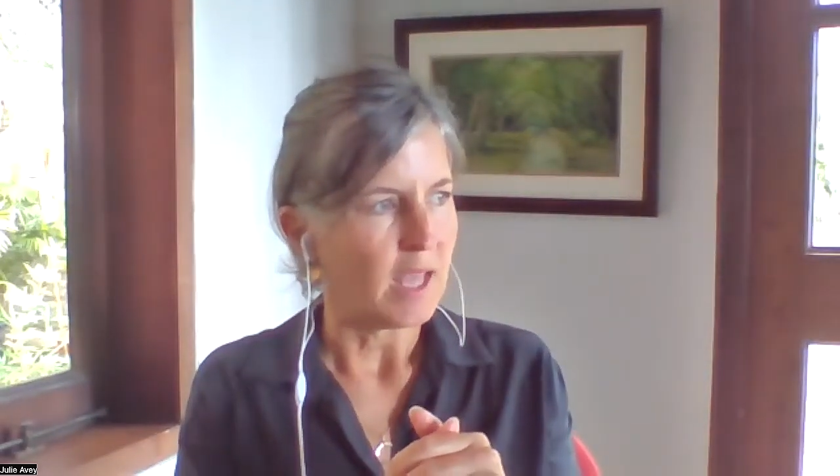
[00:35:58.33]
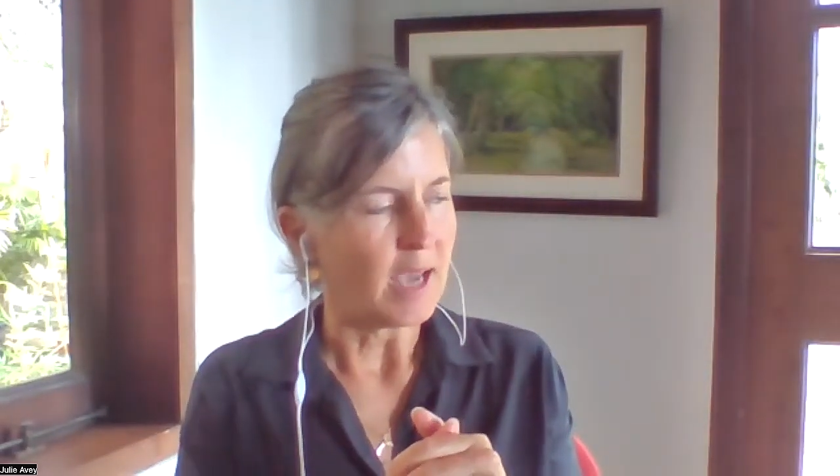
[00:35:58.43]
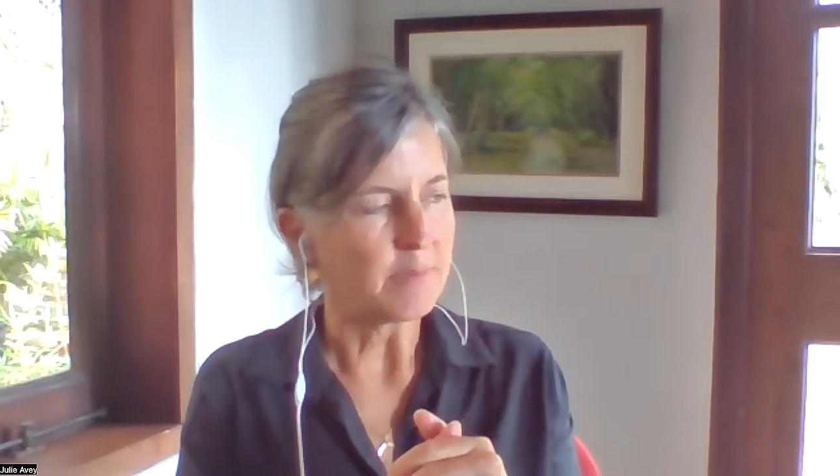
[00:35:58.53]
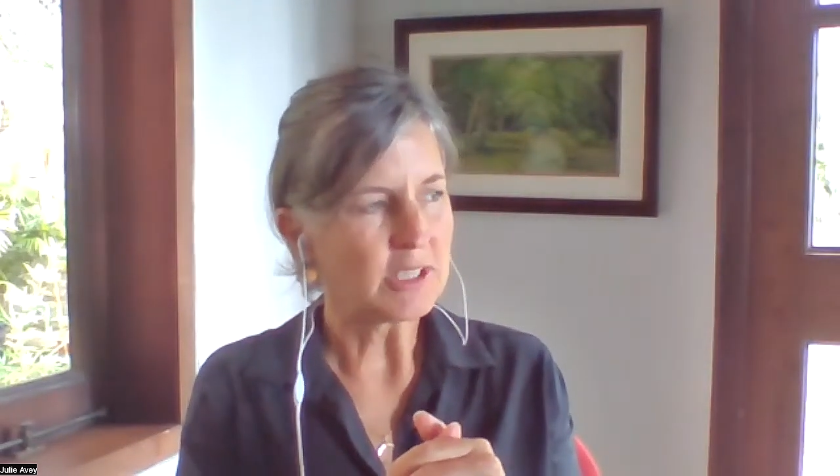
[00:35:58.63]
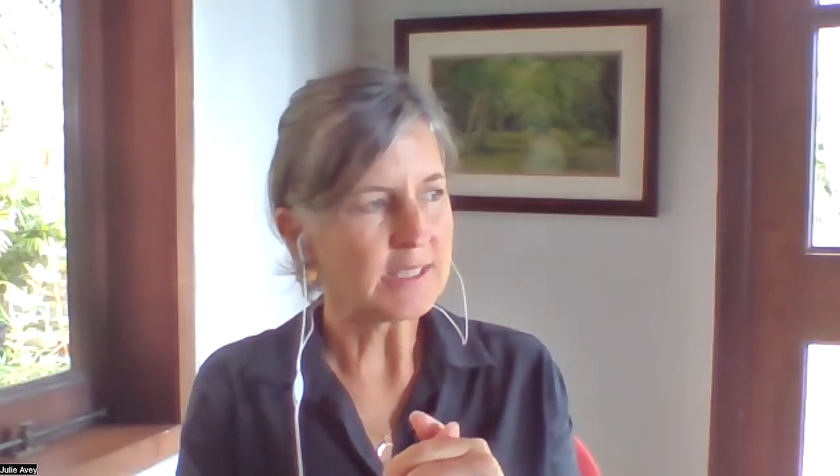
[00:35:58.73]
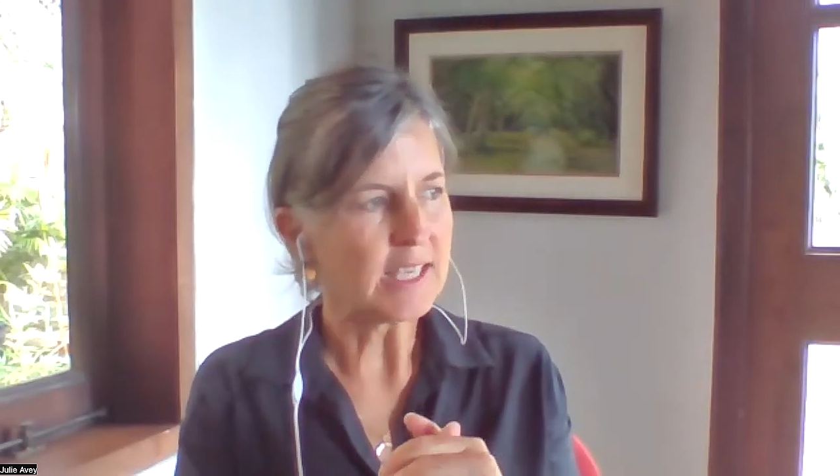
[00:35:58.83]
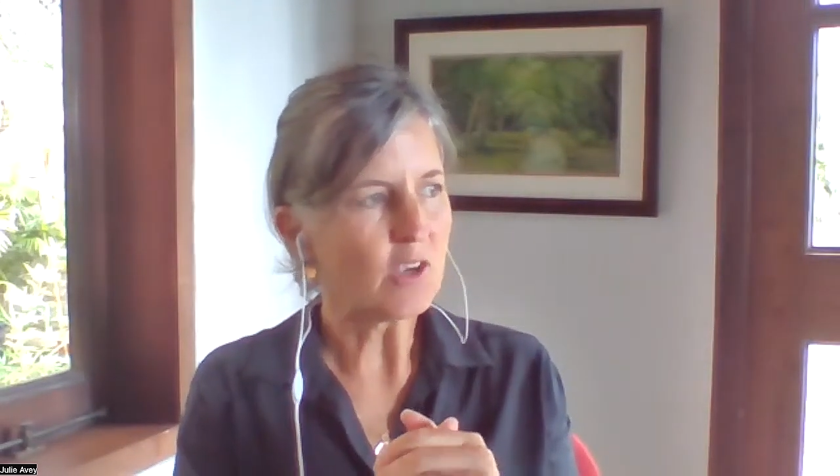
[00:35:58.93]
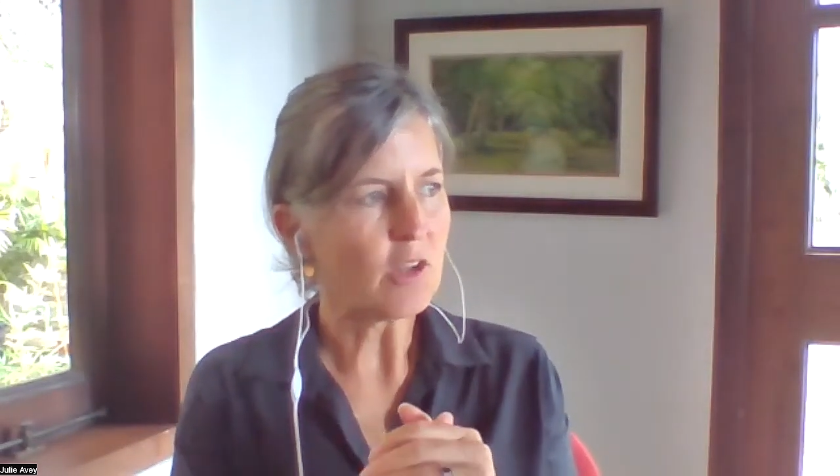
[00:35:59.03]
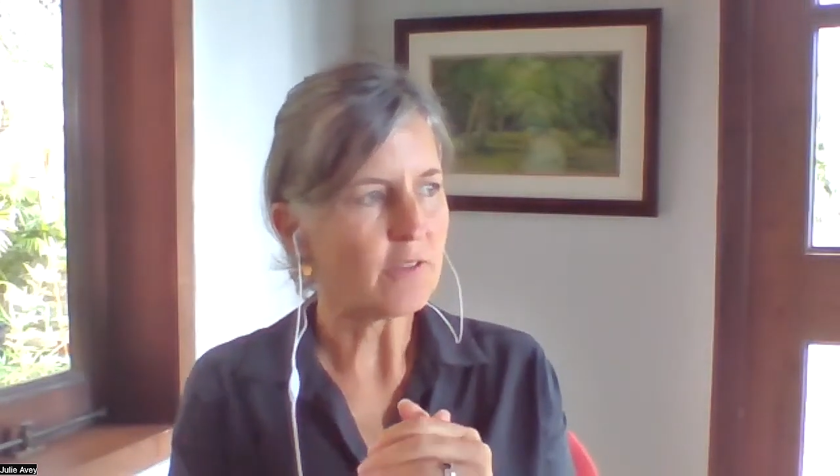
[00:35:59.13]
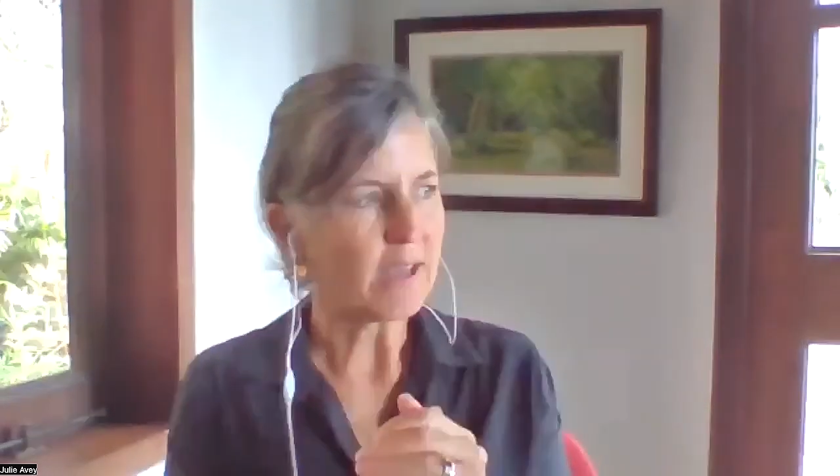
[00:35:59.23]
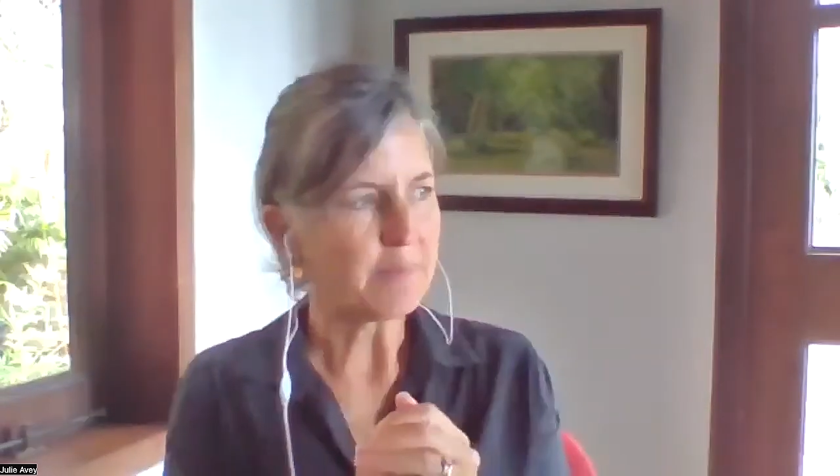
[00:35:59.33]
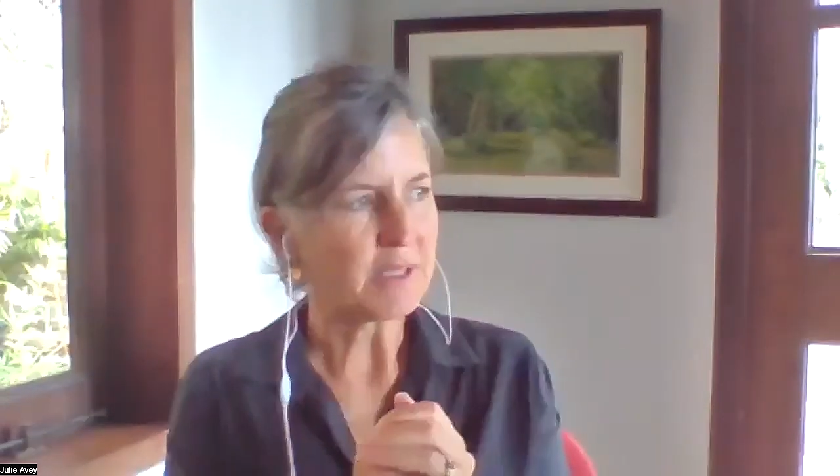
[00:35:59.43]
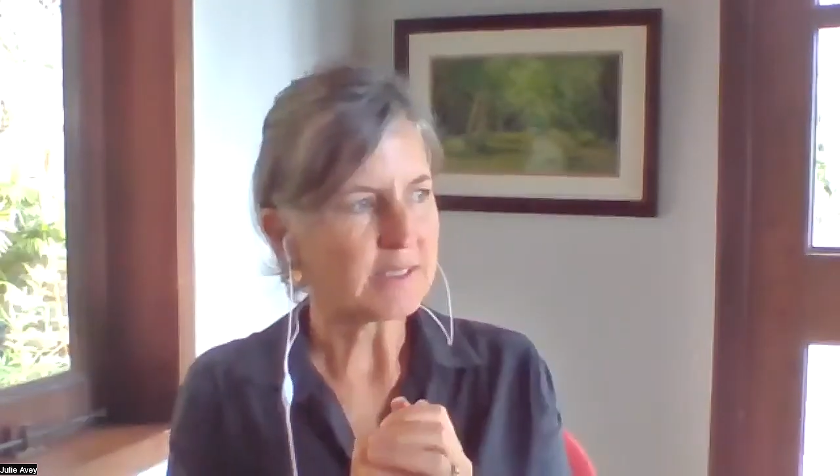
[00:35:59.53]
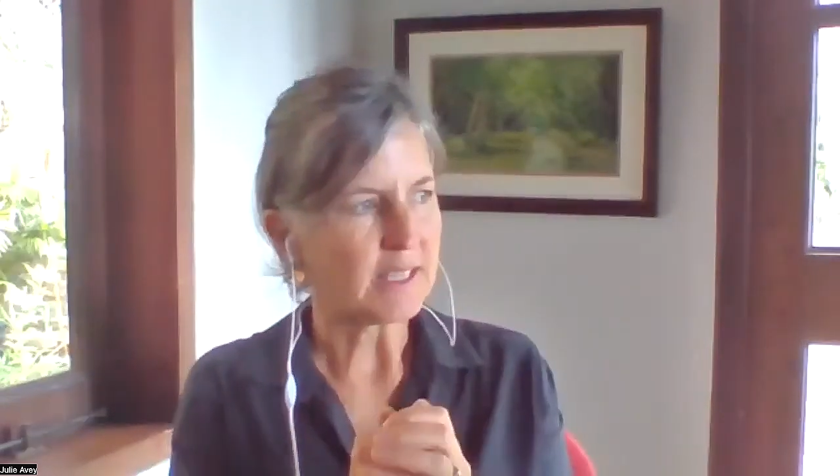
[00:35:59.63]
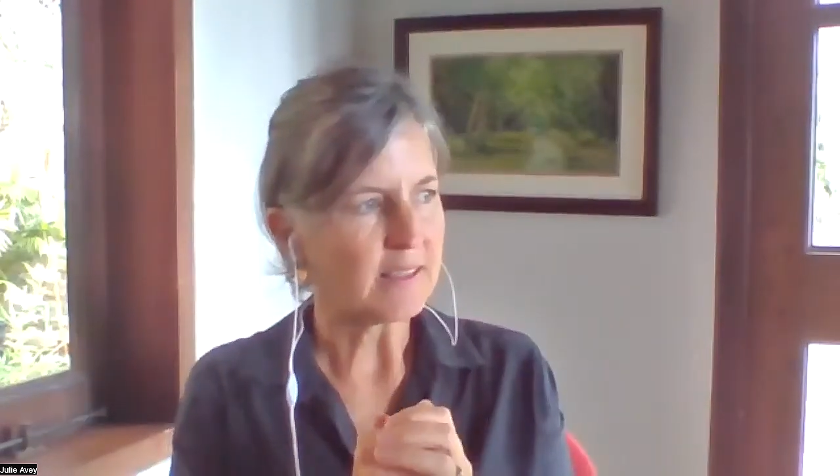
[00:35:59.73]
I'm just saying all of that
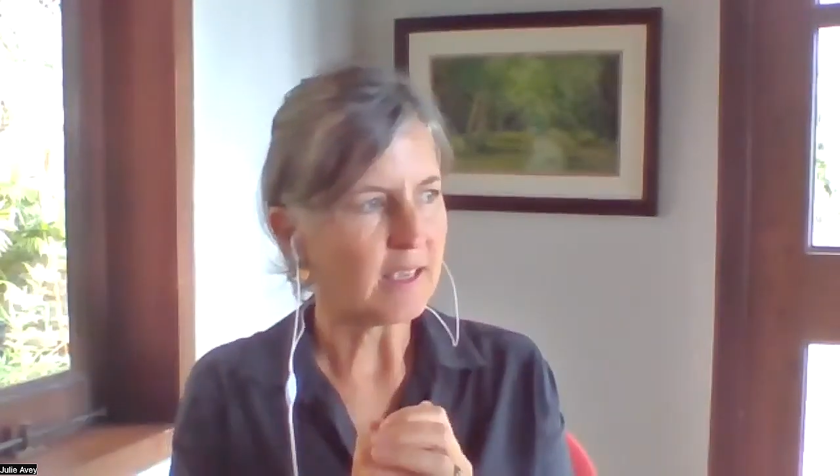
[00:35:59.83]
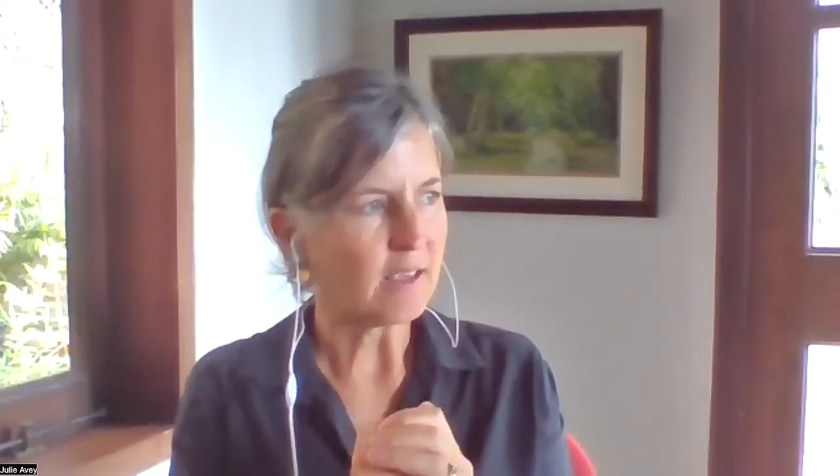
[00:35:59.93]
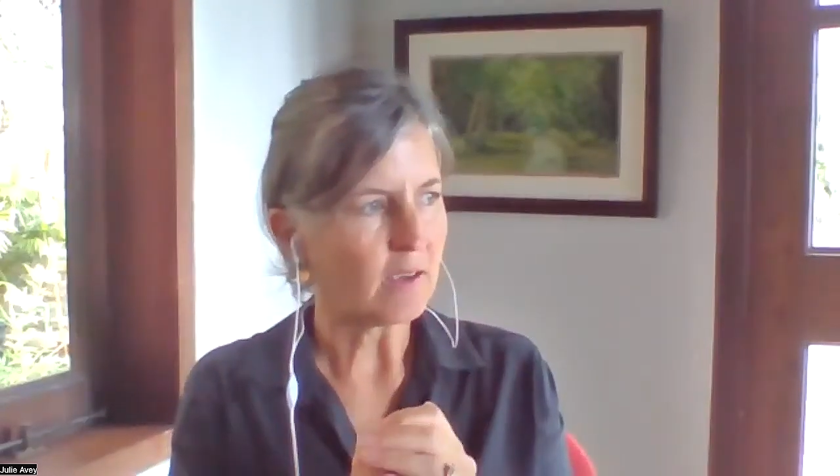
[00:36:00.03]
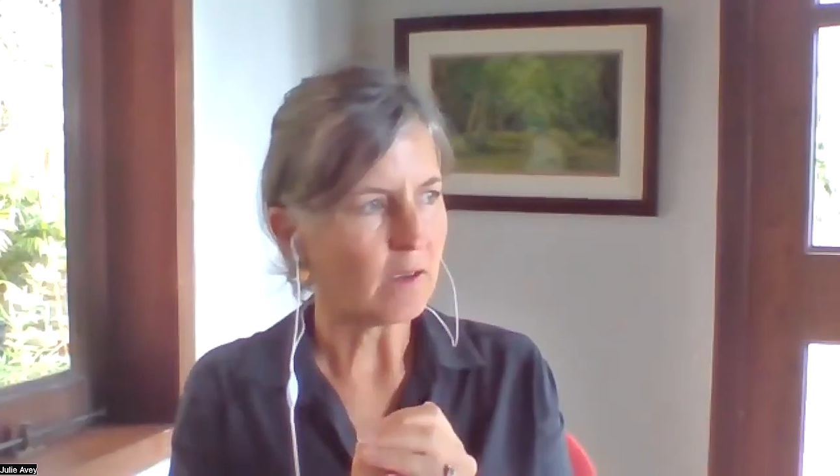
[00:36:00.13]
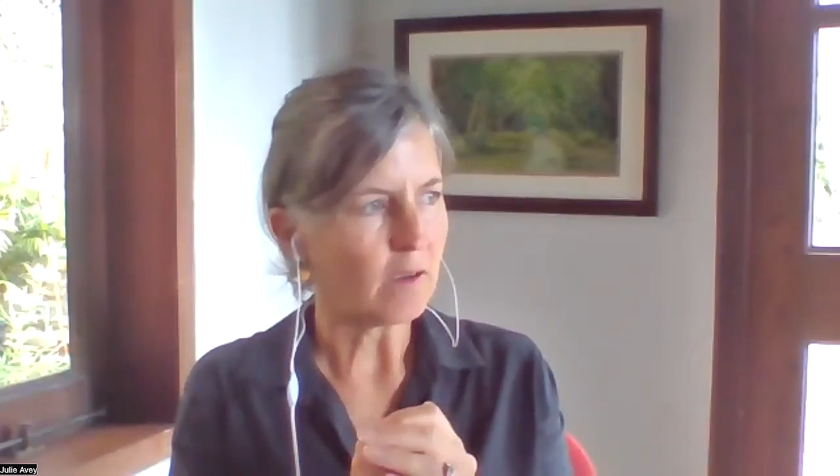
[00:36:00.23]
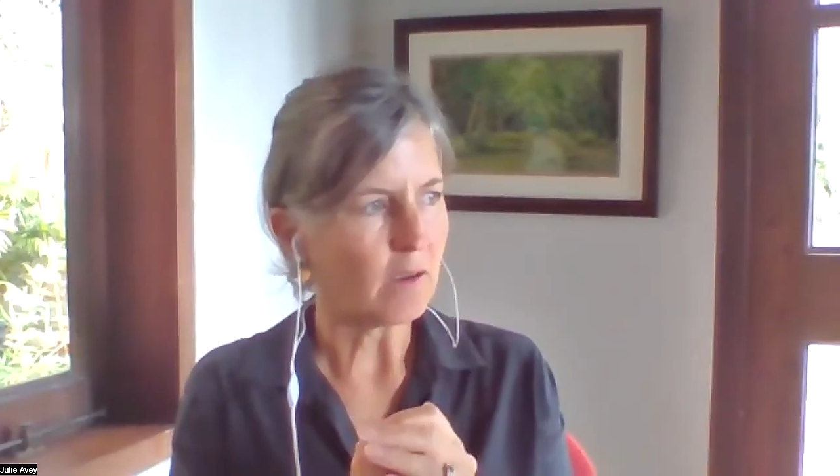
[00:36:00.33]
because I think